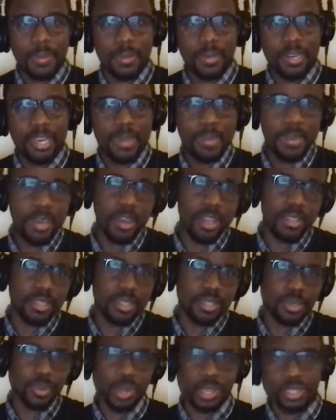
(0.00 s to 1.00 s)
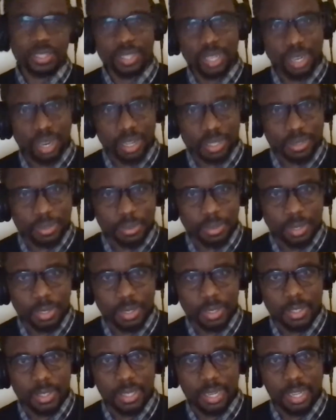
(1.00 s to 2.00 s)
Let me ask this question and answer
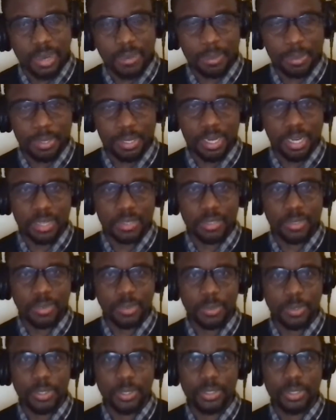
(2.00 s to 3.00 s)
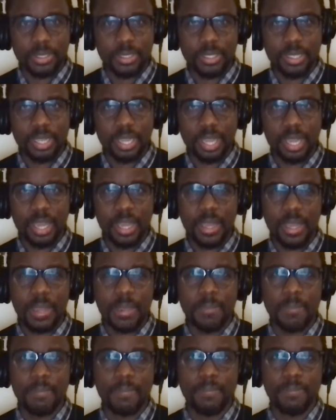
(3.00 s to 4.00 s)
it and put it out in the world
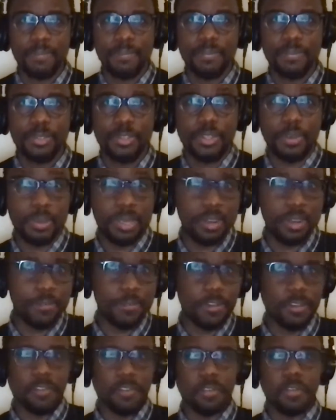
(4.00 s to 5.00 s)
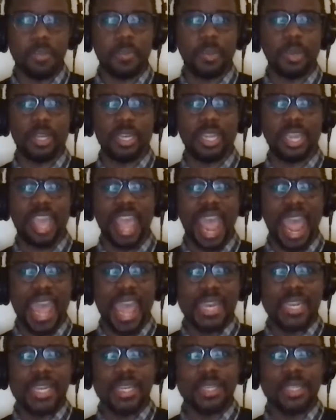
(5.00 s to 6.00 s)
um, to the benefit of everybody.
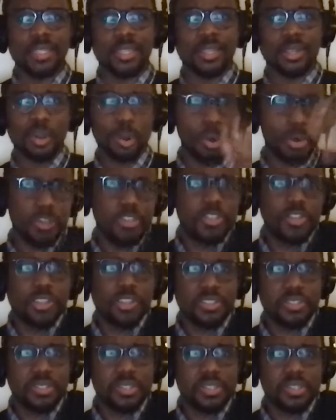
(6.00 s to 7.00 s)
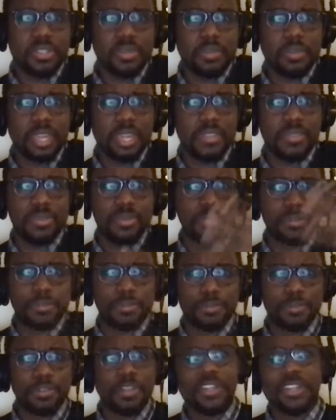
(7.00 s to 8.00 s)
And Quora's got the system that sort
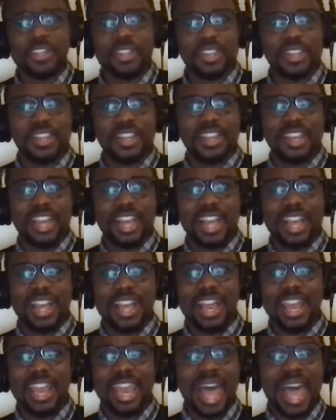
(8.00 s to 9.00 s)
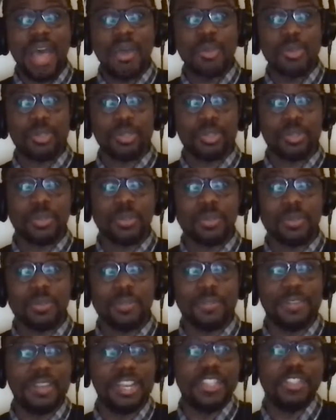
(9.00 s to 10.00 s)
of uh, allows
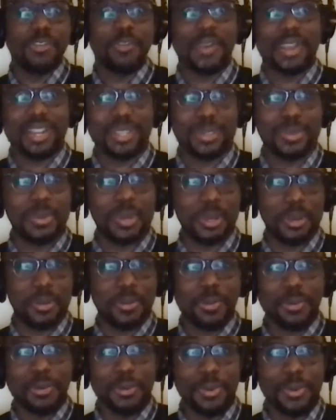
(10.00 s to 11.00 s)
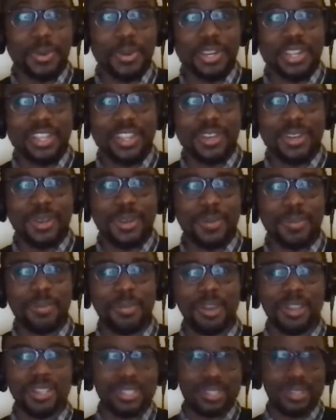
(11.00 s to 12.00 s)
village credit to accrue, you know,
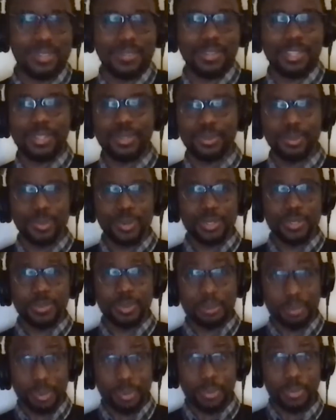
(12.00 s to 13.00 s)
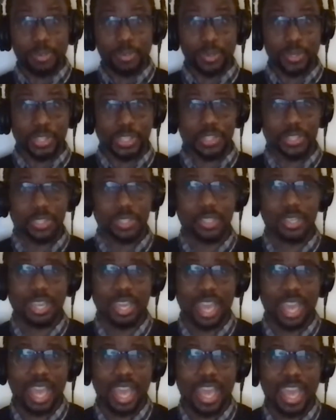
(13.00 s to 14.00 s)
positively towards people who do this
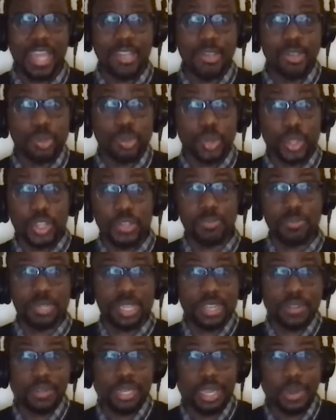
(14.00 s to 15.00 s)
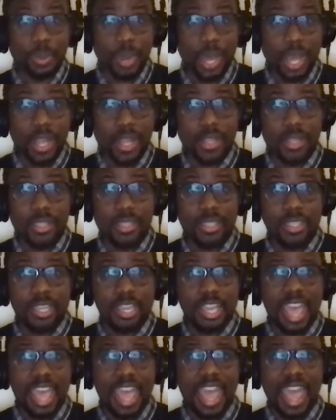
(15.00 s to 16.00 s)
uh, and do this really, really well.
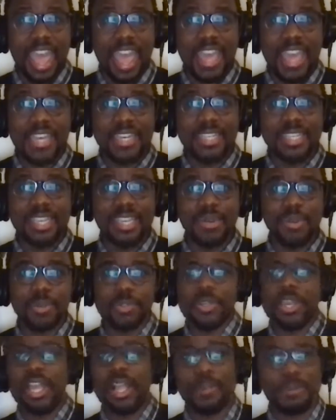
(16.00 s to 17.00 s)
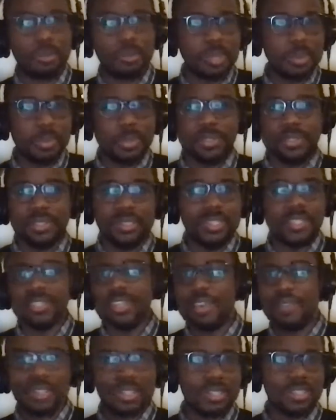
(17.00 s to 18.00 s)
And it also helps people
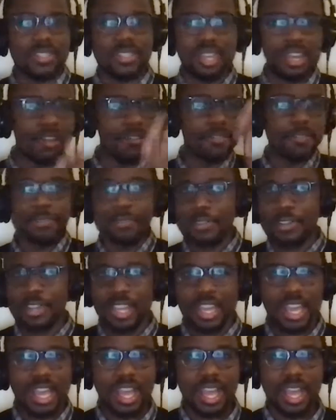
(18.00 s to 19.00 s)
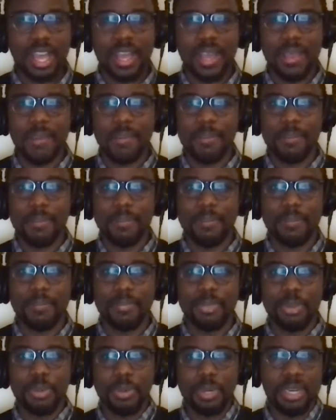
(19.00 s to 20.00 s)
discover the stuff um,
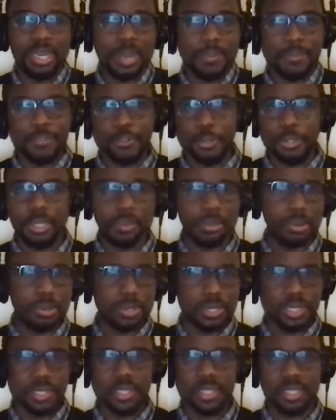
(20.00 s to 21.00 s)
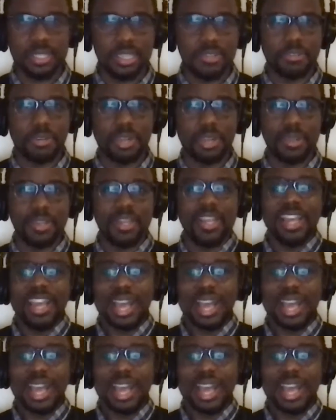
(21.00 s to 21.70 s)
through an upvoting process, etc.